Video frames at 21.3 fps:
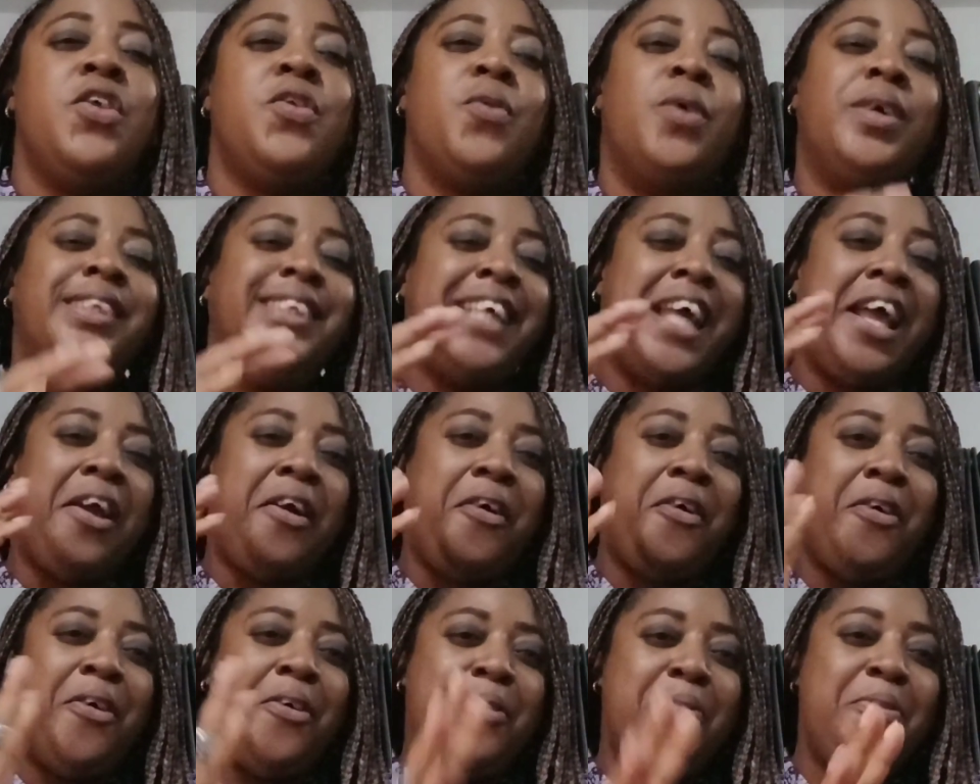So until I
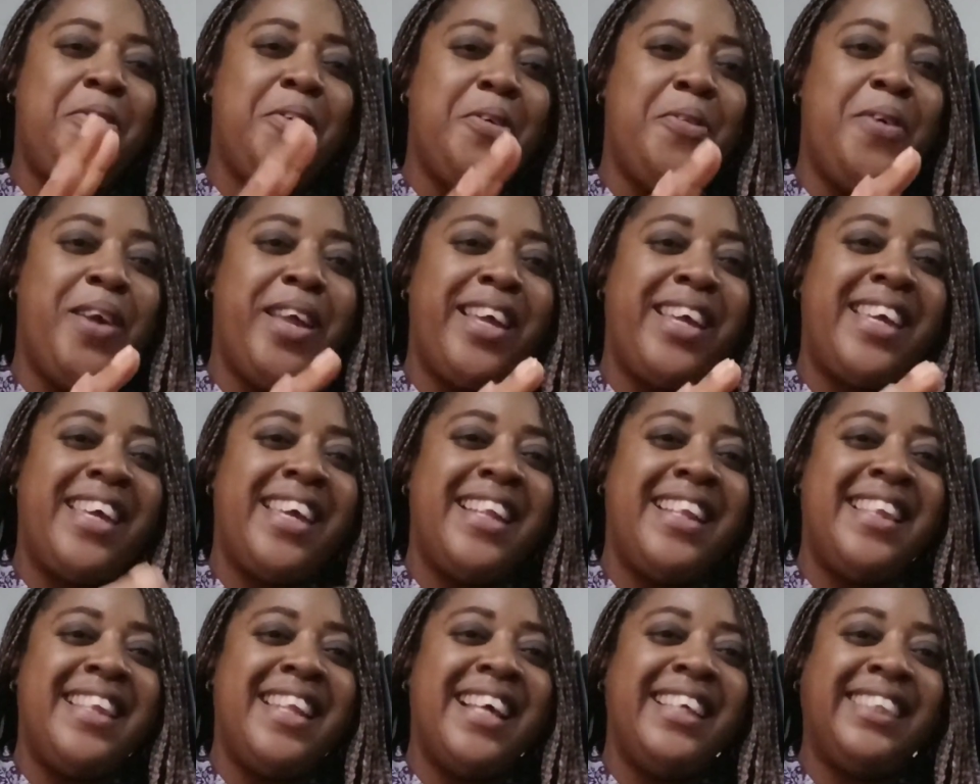come your way
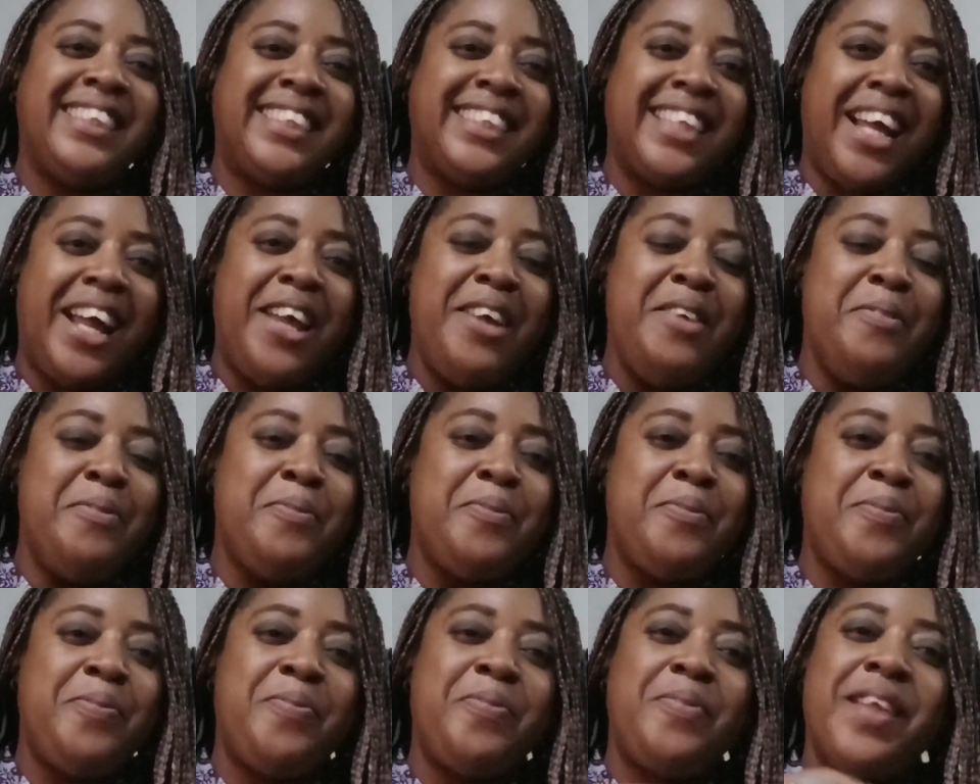again next time,
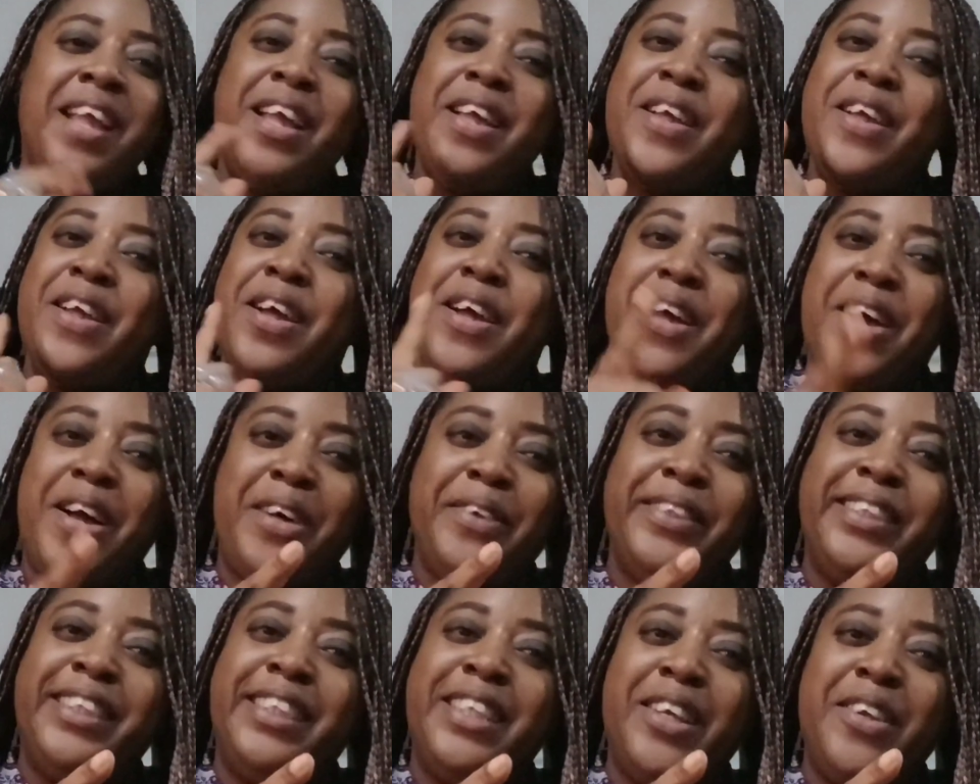
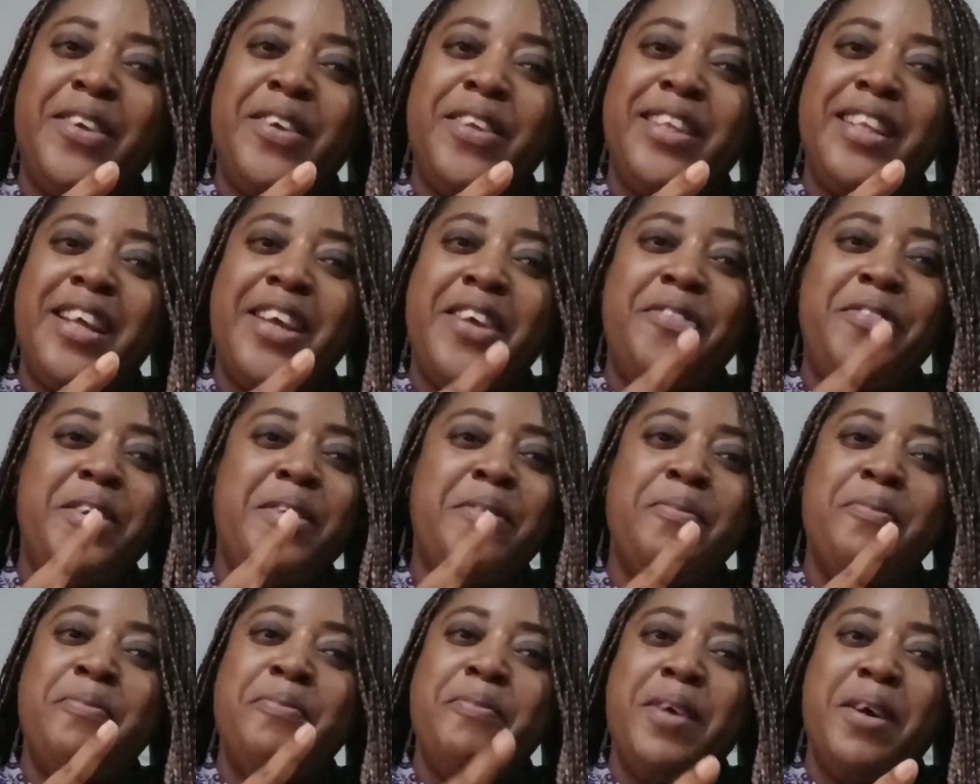I'll see you there.
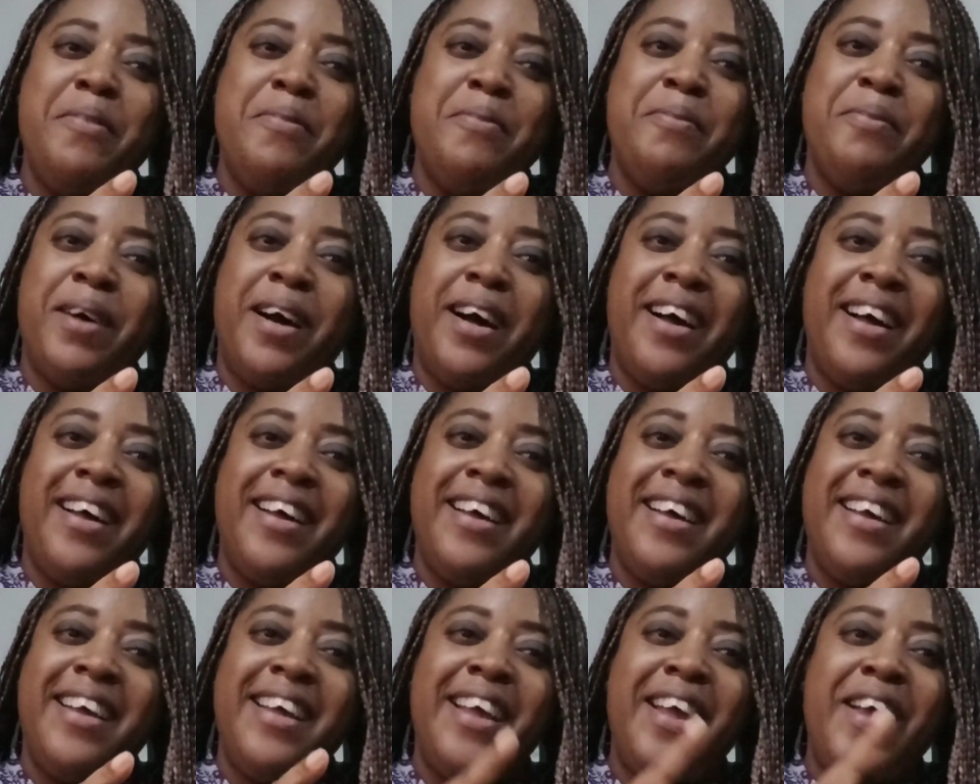Remember,
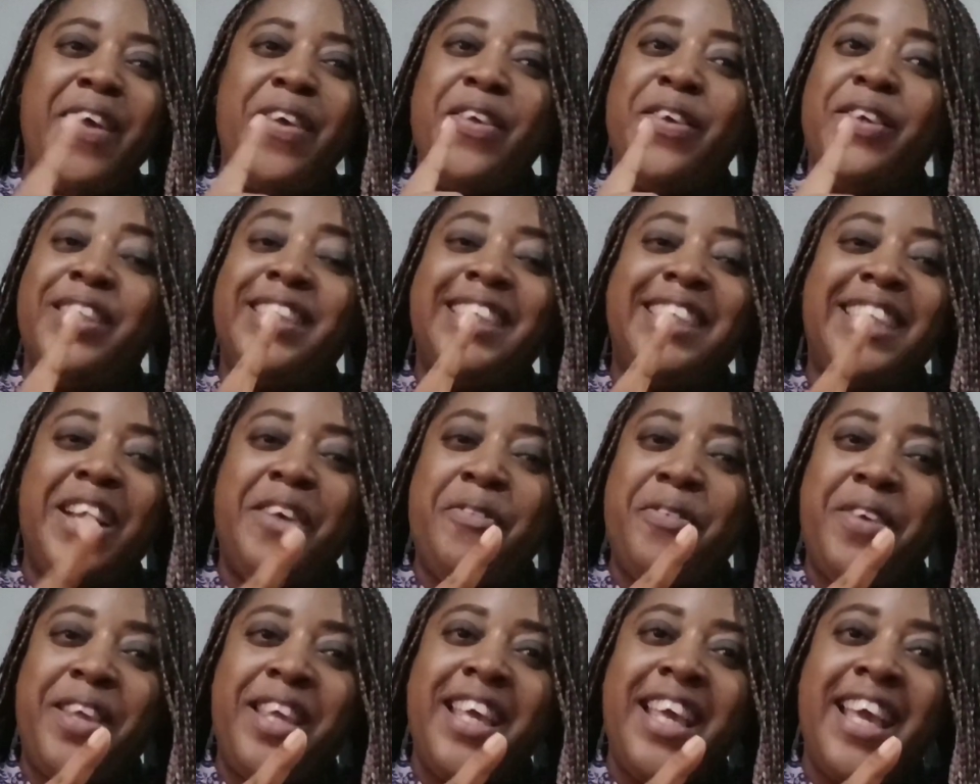your
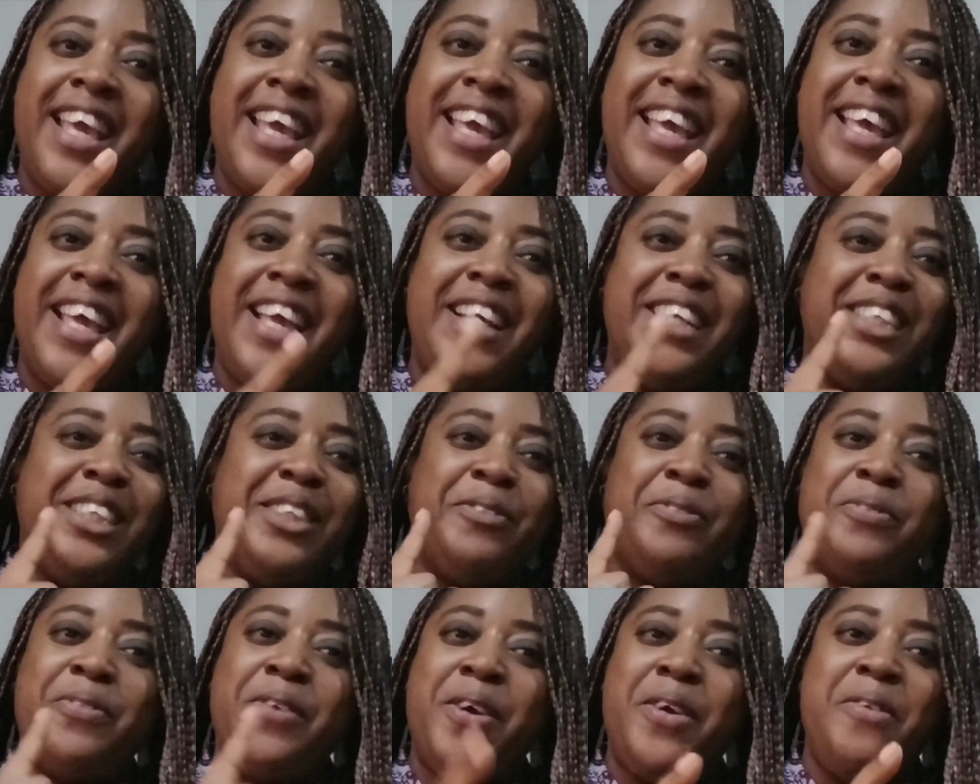self-care is
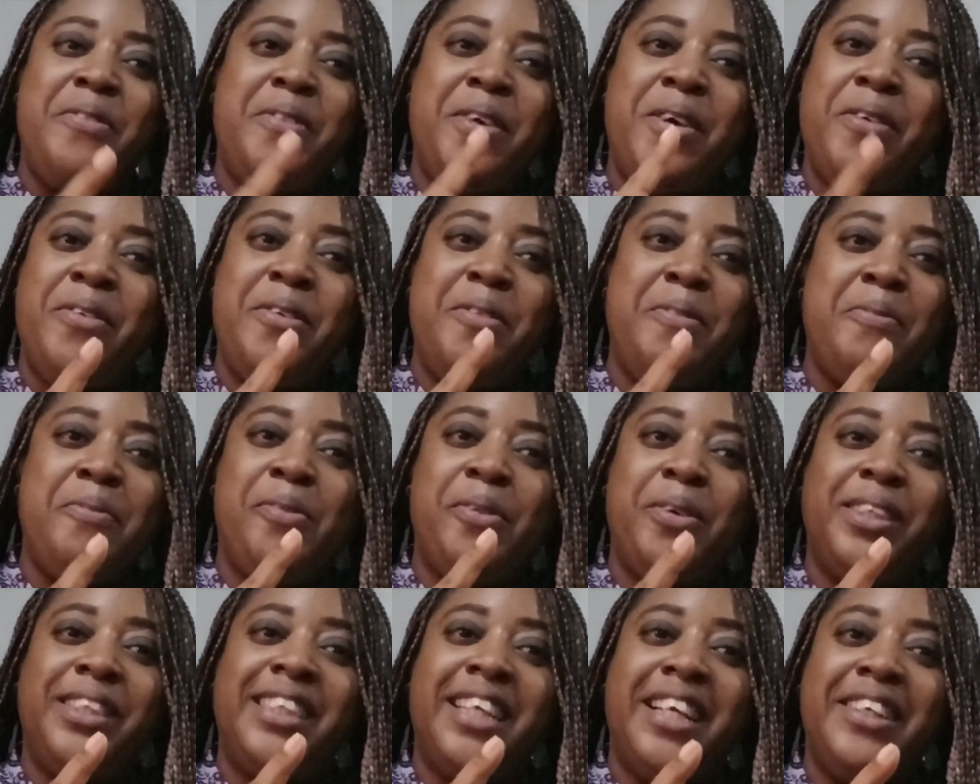very
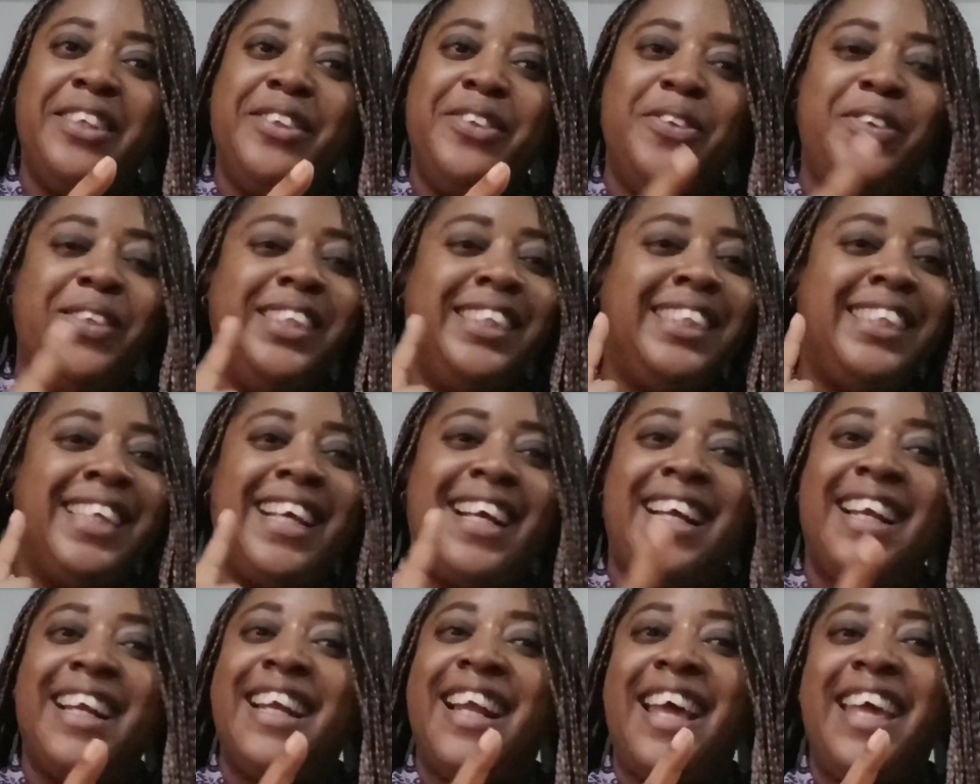important. Don't
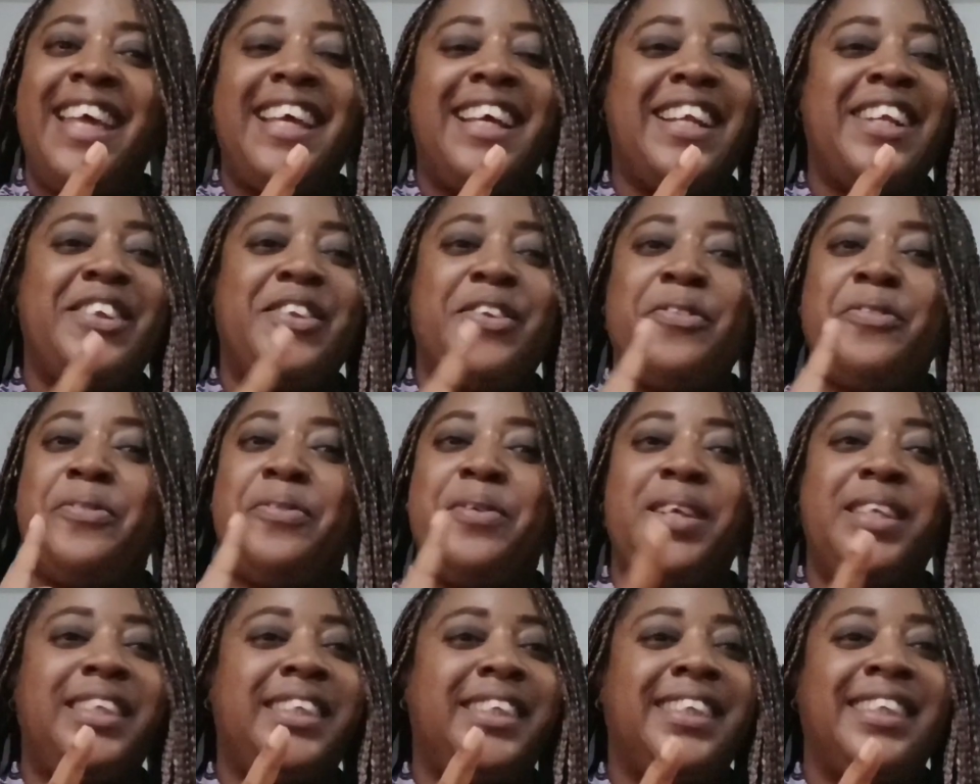take light of it.